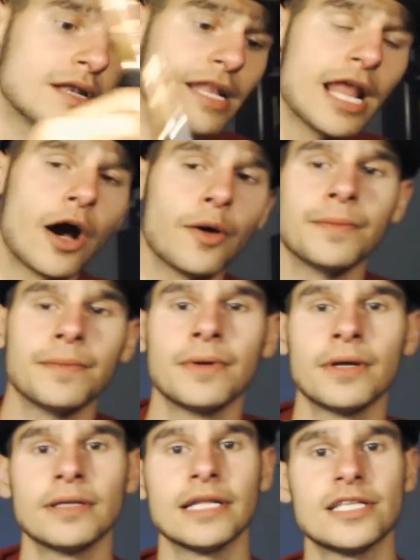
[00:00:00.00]
Now,
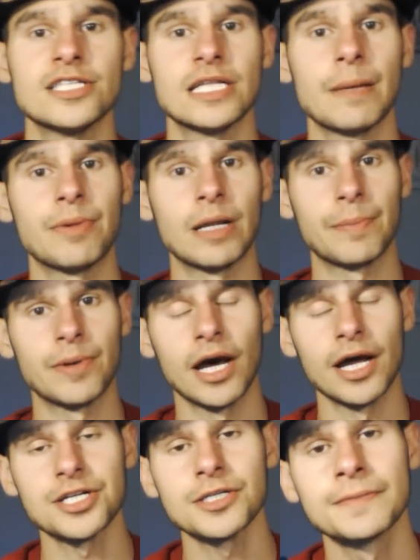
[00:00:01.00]
let's step it up a
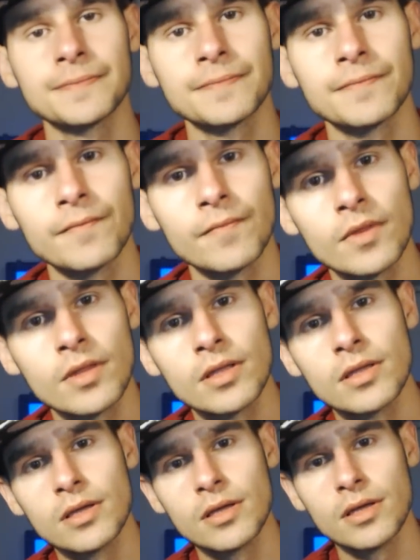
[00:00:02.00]
notch.
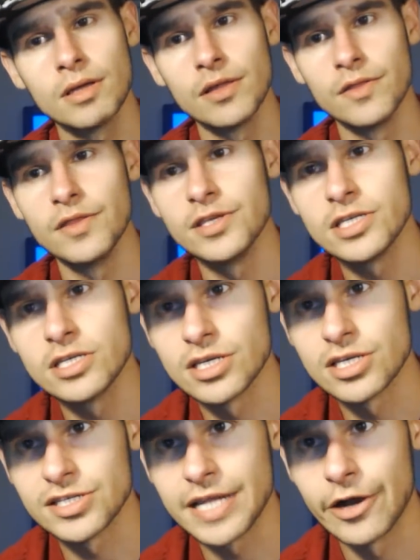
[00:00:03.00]
This is a
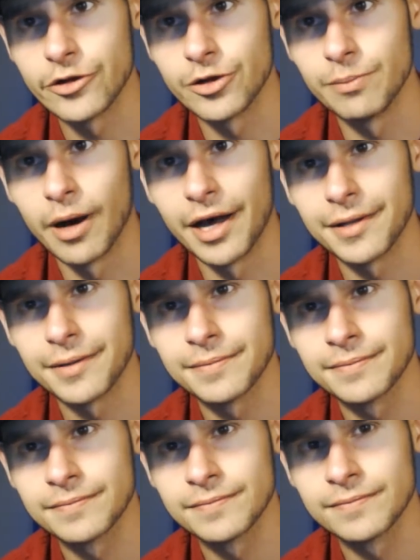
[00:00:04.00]
standard mod.
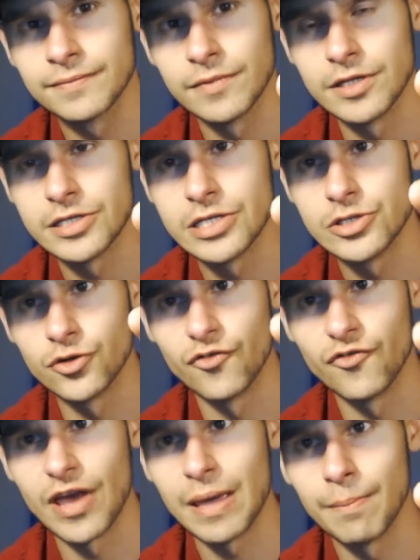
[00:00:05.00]
This is your
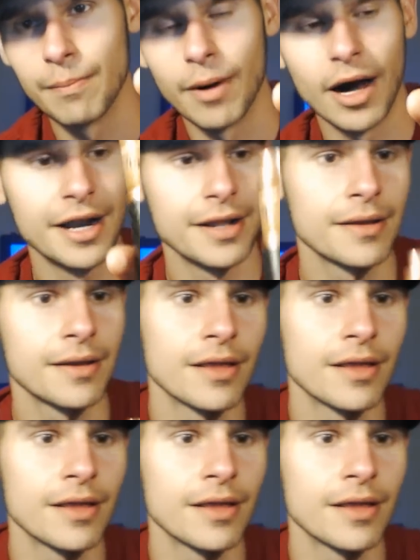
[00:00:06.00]
vape mod.